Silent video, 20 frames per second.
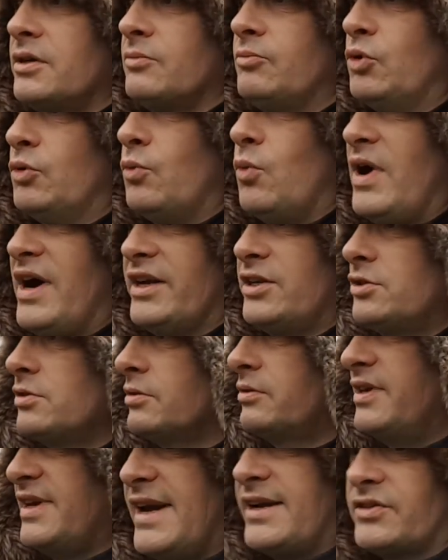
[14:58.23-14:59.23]
But why
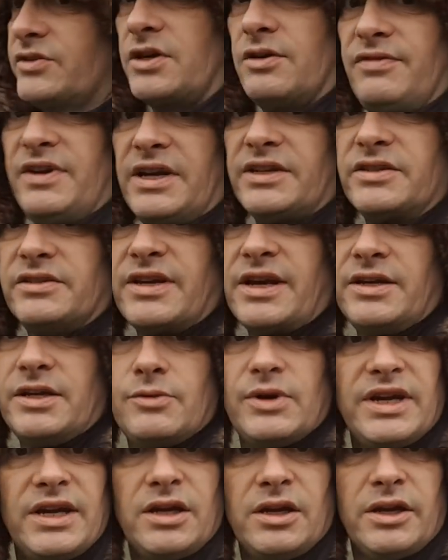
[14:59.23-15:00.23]
should they excavate it
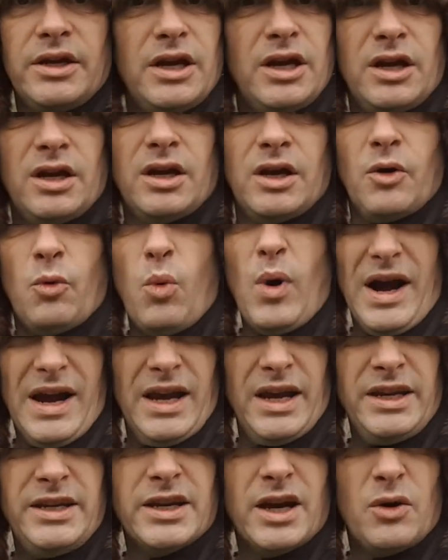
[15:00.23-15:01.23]
anyway?
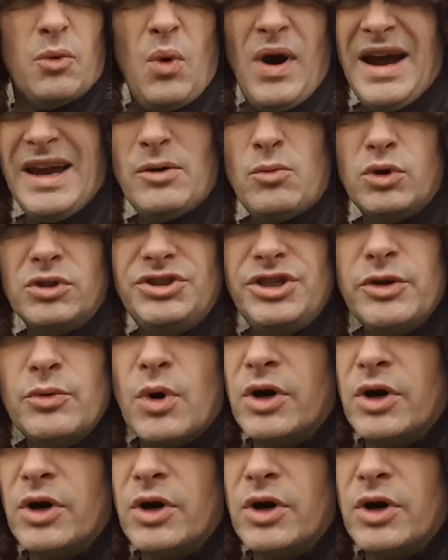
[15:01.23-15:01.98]
Why would you